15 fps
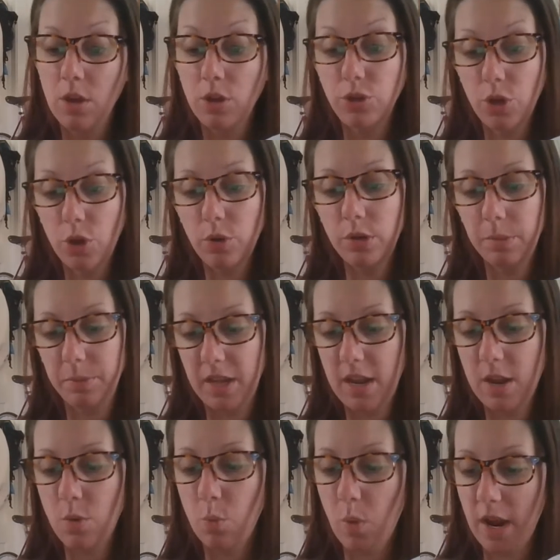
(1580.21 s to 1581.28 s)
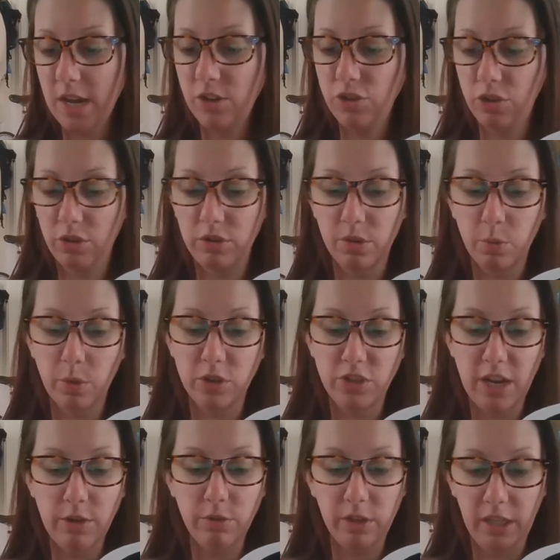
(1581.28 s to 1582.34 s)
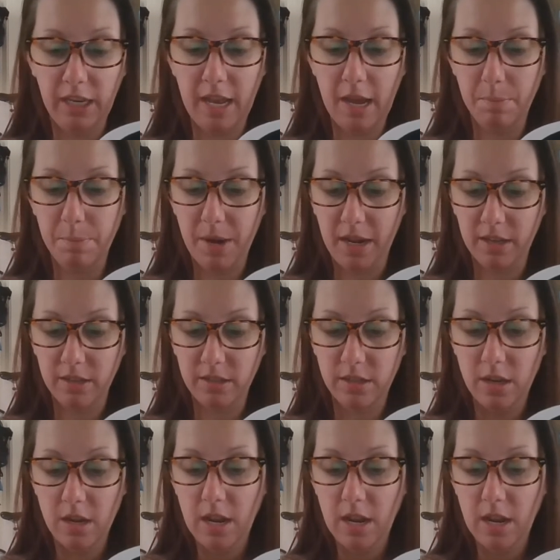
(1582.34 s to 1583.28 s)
Notably, white children were generally not bused